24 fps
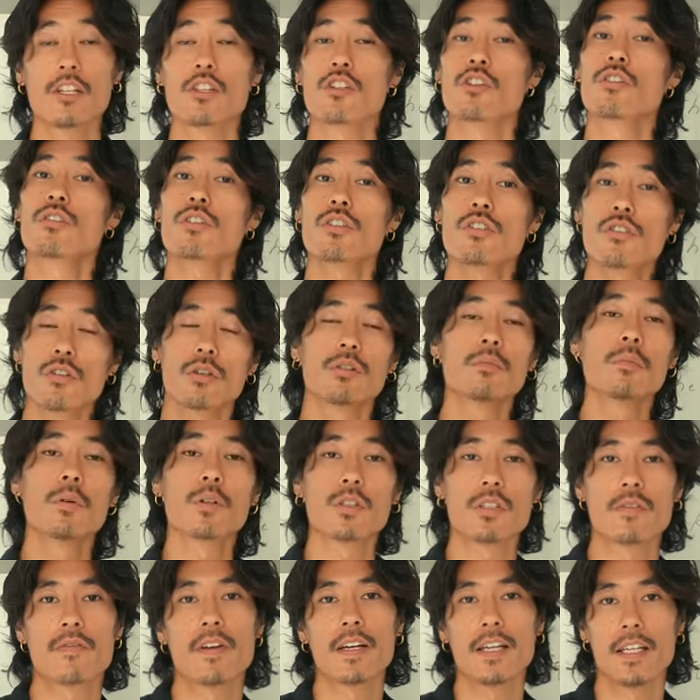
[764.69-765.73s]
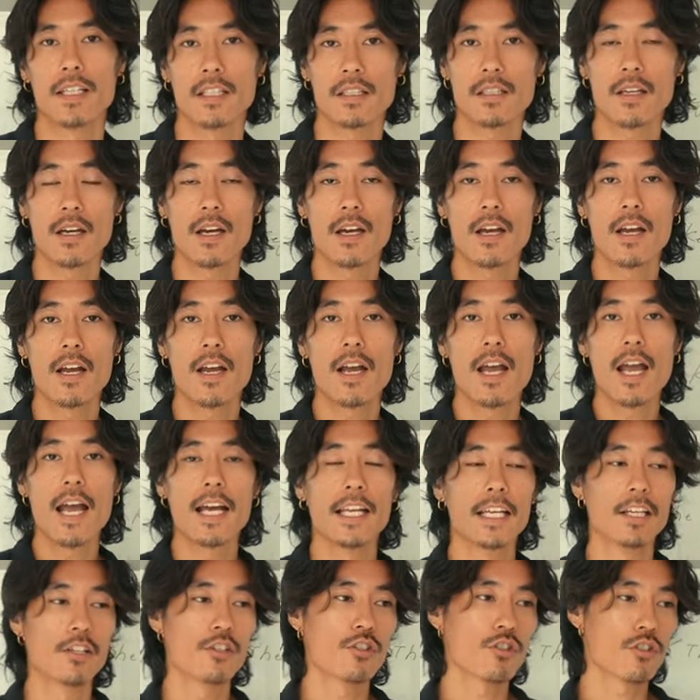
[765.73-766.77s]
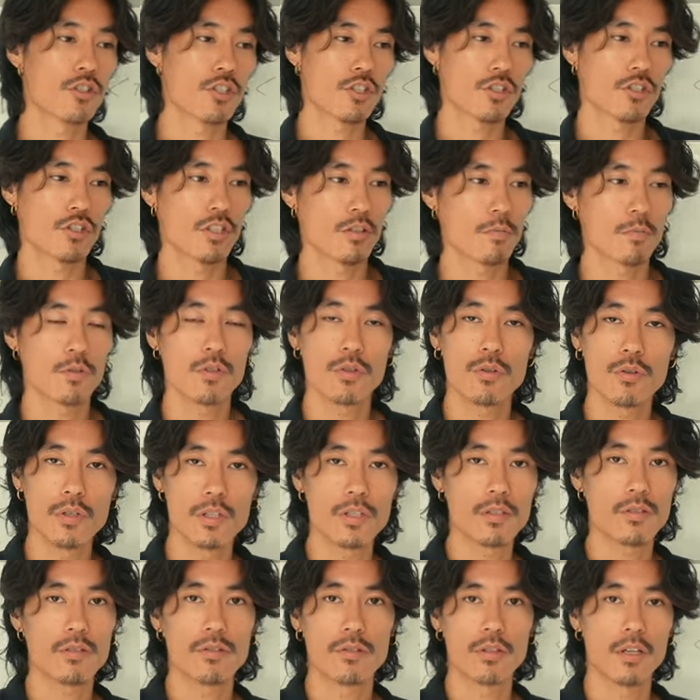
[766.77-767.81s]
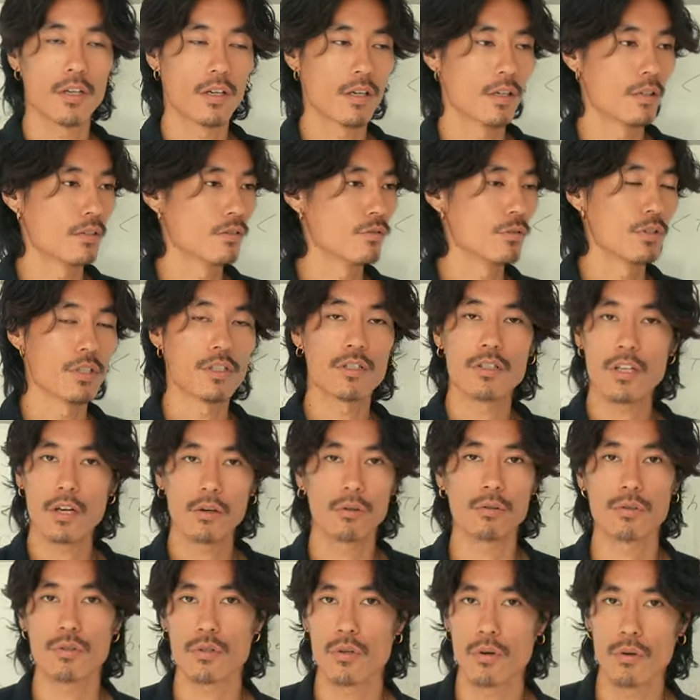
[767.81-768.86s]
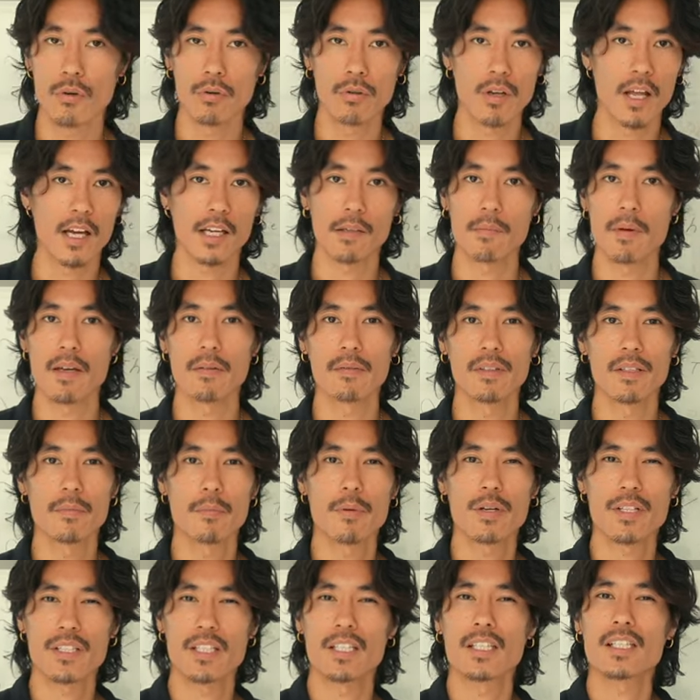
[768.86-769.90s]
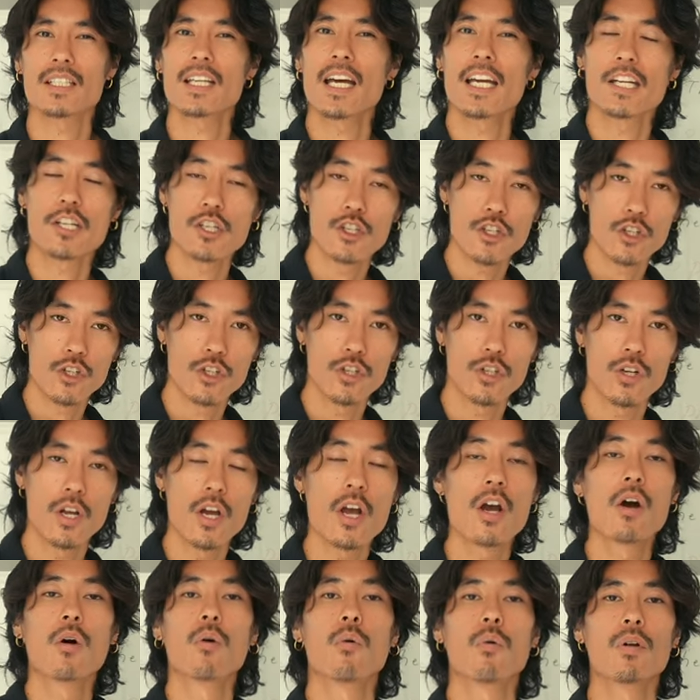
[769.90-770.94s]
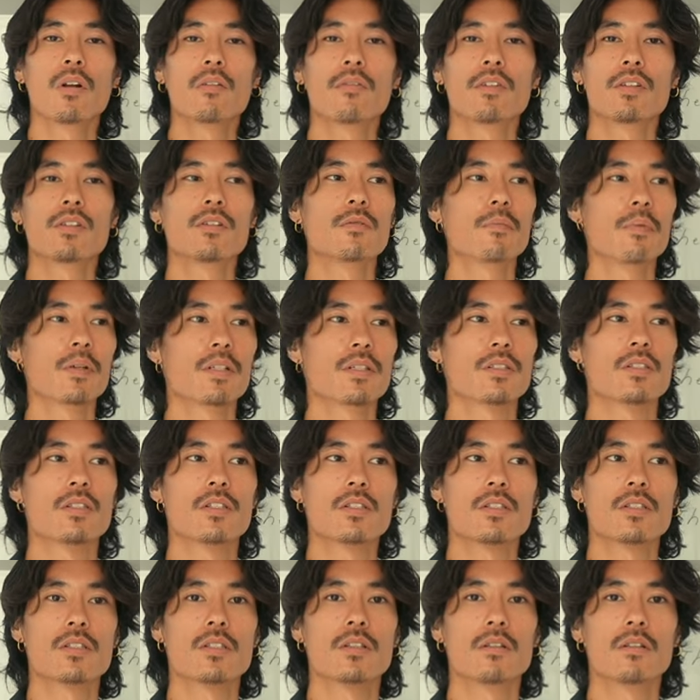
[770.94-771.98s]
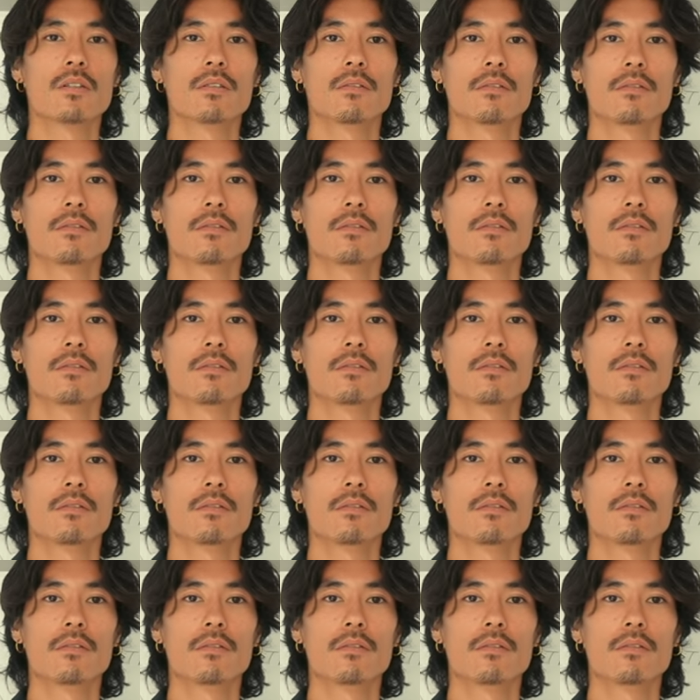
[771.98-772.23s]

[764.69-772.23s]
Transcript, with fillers: You're so motivated, and then you just dream to it doing a sales call, like maybe the presentation or whatever your business